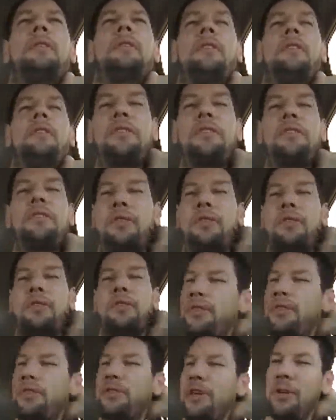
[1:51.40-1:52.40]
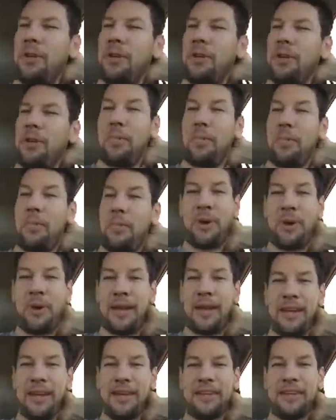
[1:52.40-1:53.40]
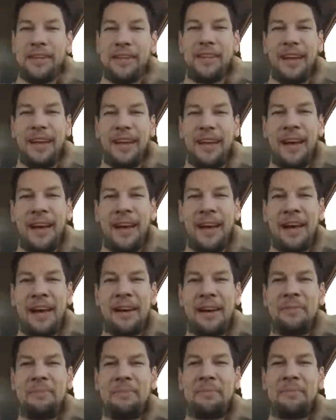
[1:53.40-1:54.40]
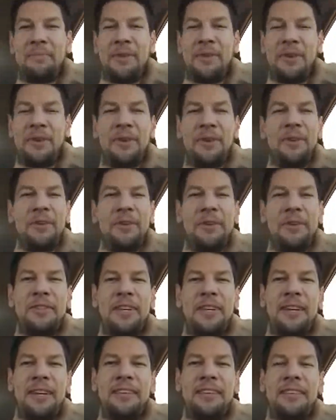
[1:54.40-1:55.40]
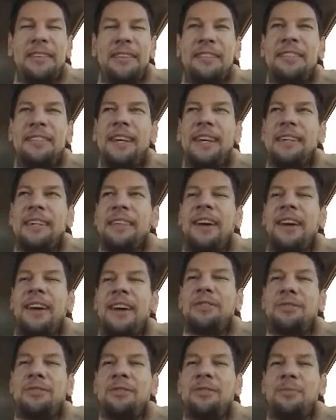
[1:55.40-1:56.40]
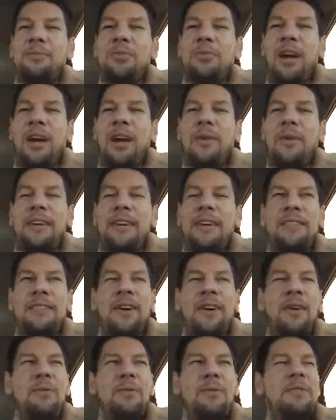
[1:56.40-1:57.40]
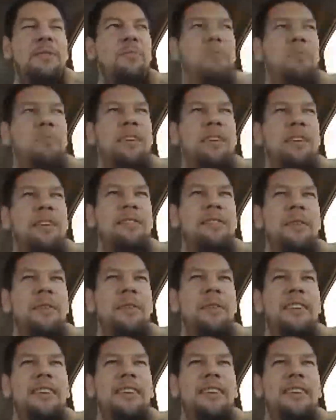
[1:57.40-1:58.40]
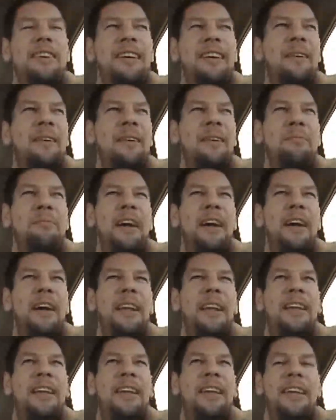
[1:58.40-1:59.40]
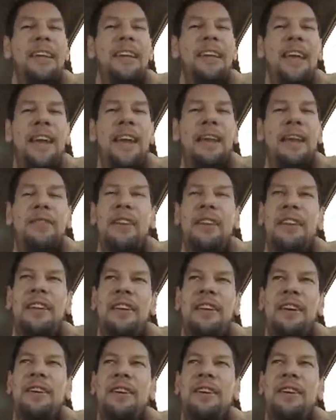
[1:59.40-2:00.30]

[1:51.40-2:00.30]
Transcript: Nice green screen, Will, by the way. Your technological prowess always impresses me. I get a kick out of it,